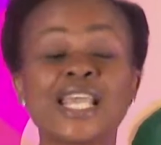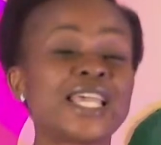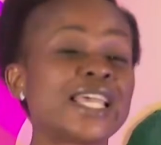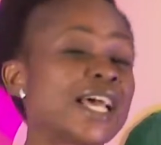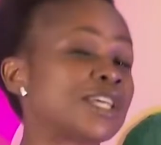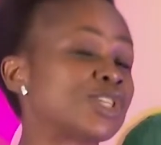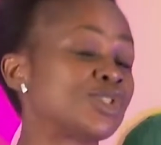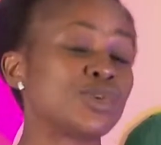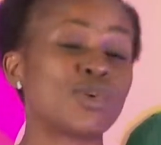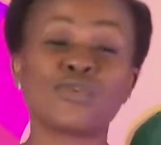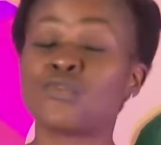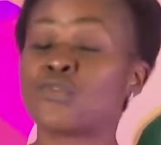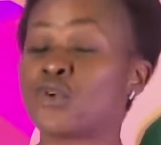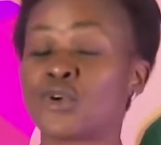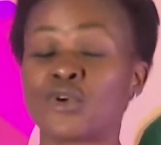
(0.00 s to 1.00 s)
He has done
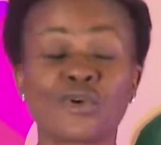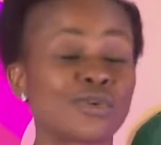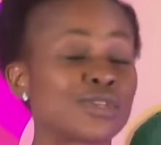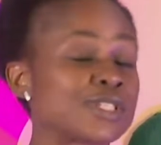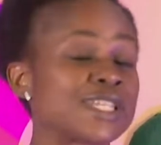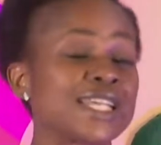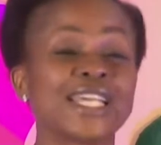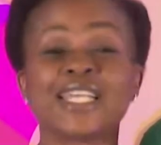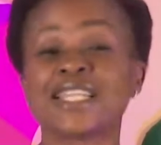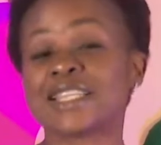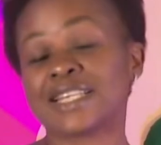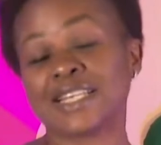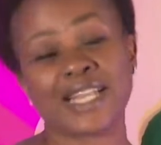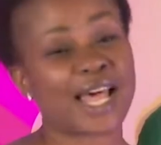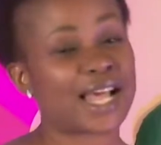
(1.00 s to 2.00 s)
for us in
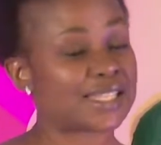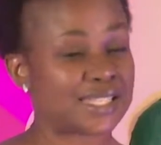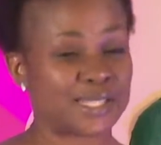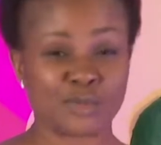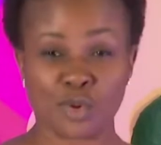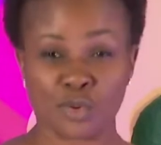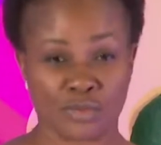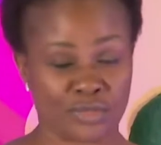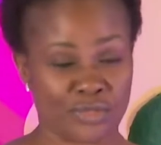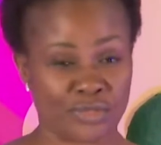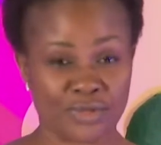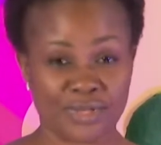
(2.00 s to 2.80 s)
the last month.